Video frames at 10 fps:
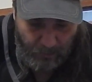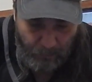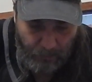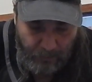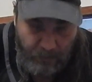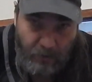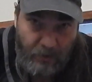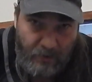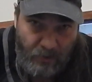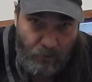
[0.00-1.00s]

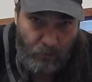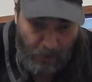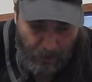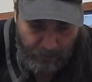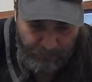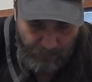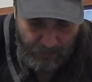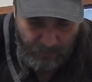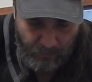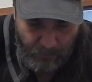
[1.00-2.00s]
But soon, guys, very
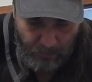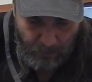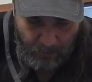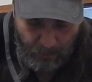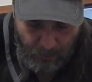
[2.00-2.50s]
soon on that.